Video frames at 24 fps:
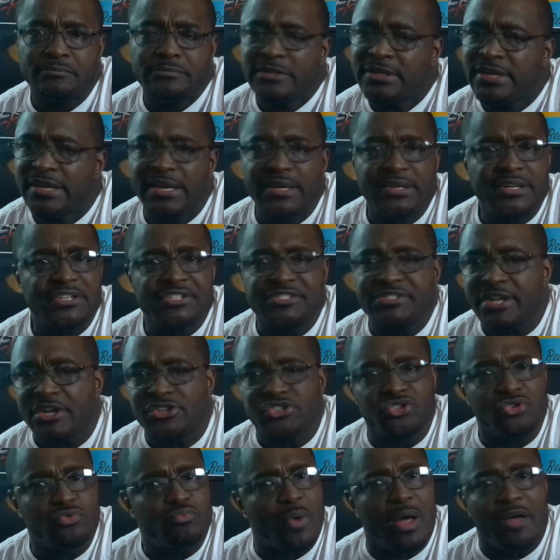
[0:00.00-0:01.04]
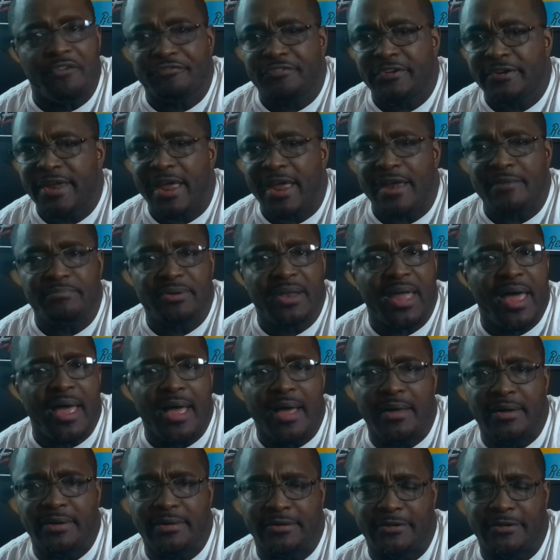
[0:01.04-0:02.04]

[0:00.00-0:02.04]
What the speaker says: He didn't set you up for that, pal.